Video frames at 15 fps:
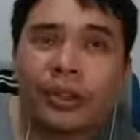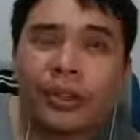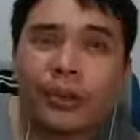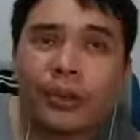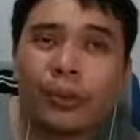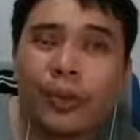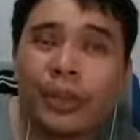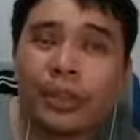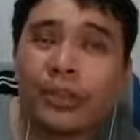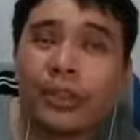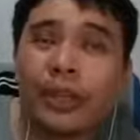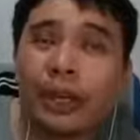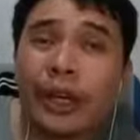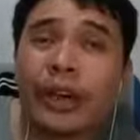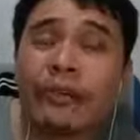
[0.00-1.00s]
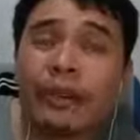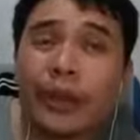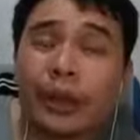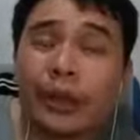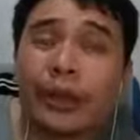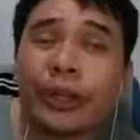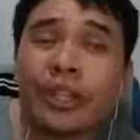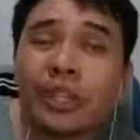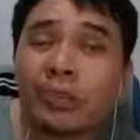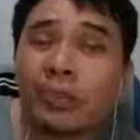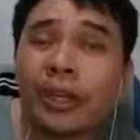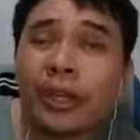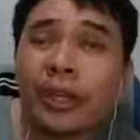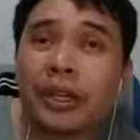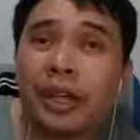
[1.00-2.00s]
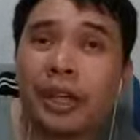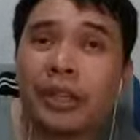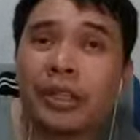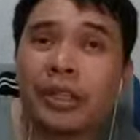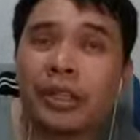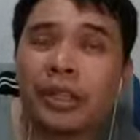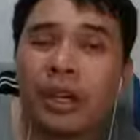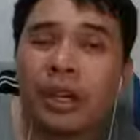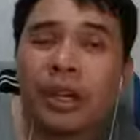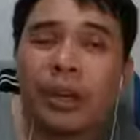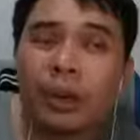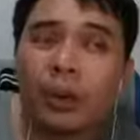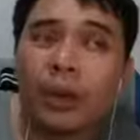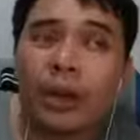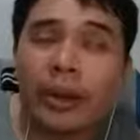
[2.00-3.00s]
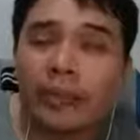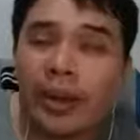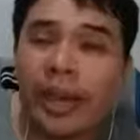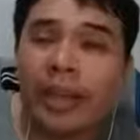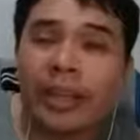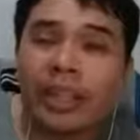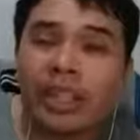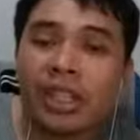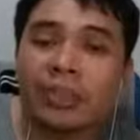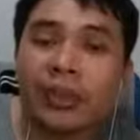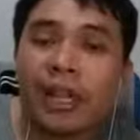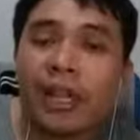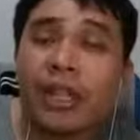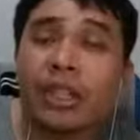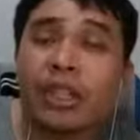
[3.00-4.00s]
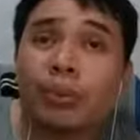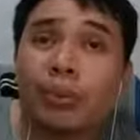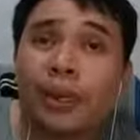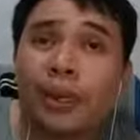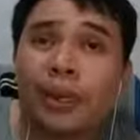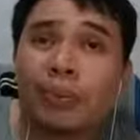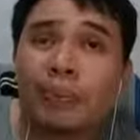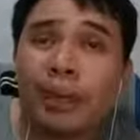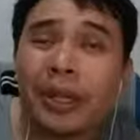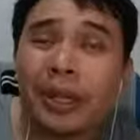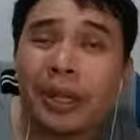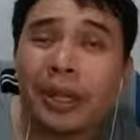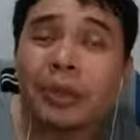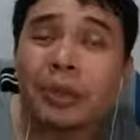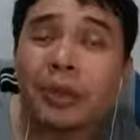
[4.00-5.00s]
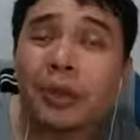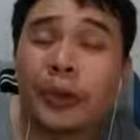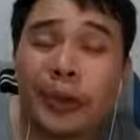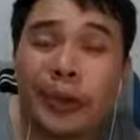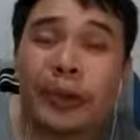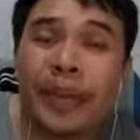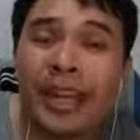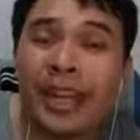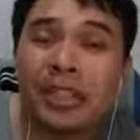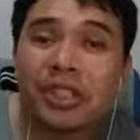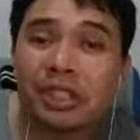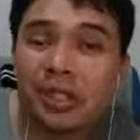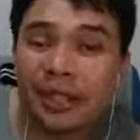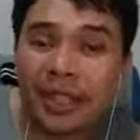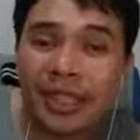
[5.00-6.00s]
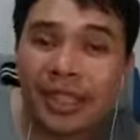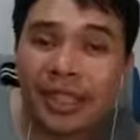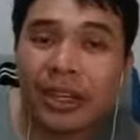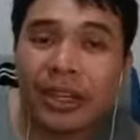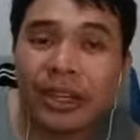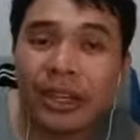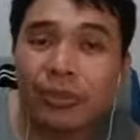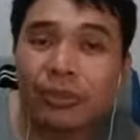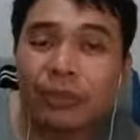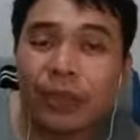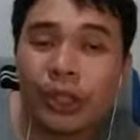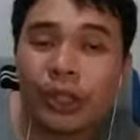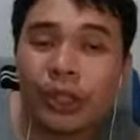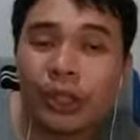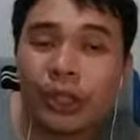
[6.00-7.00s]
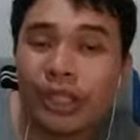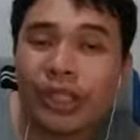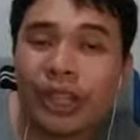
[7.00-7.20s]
you have a good experience or a bad experience with a company, you're going to answer these kinds of questions